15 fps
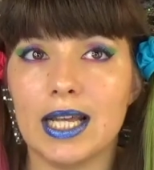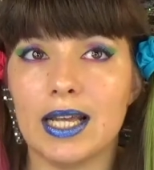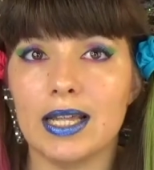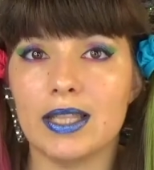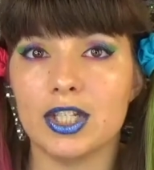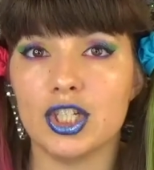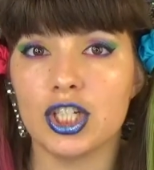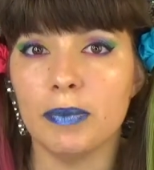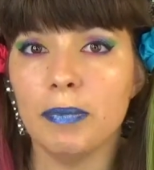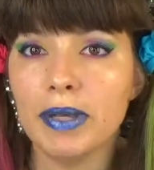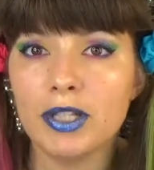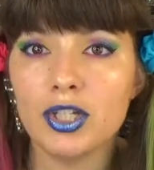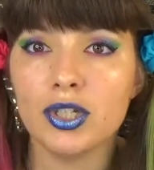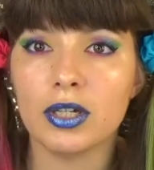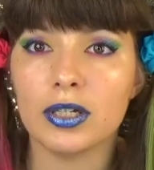The
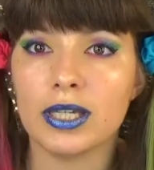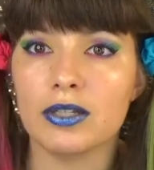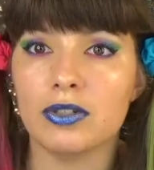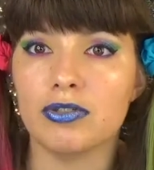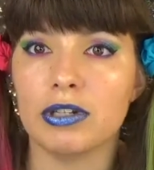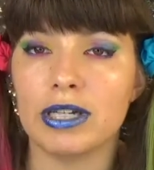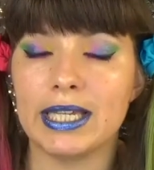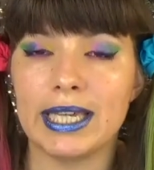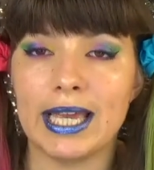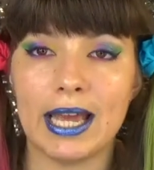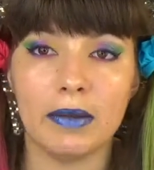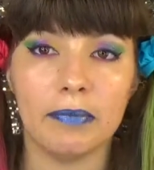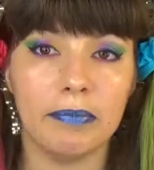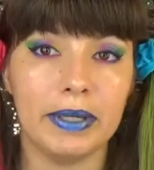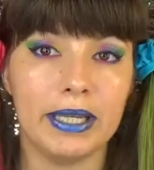shipping to your country
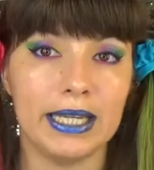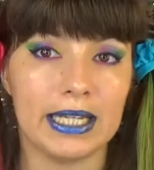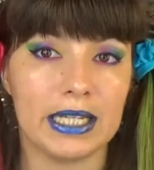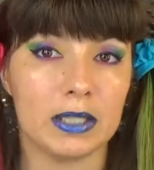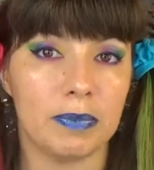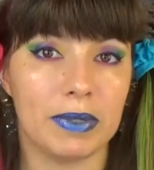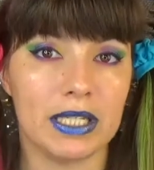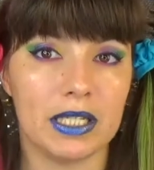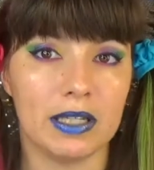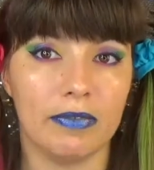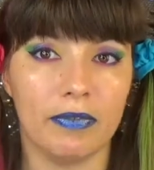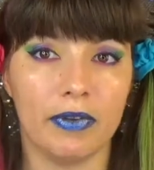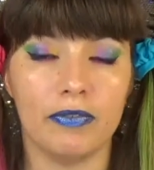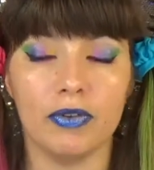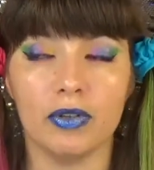can be
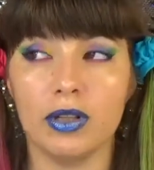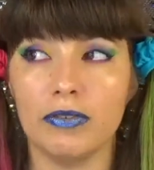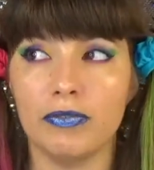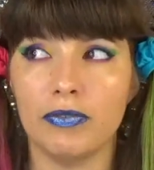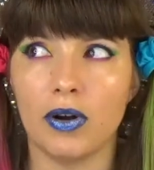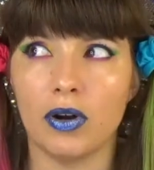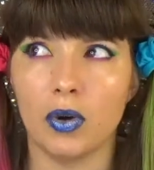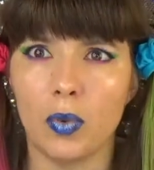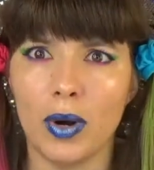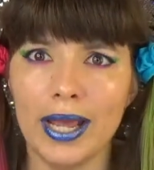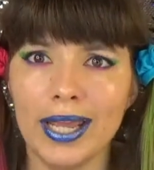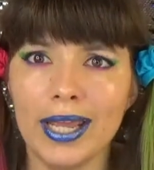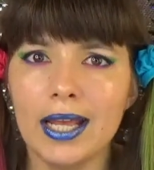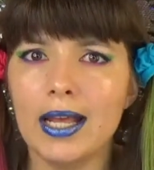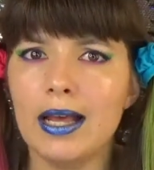expensive if you live far
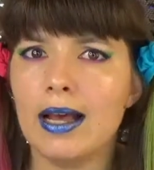away.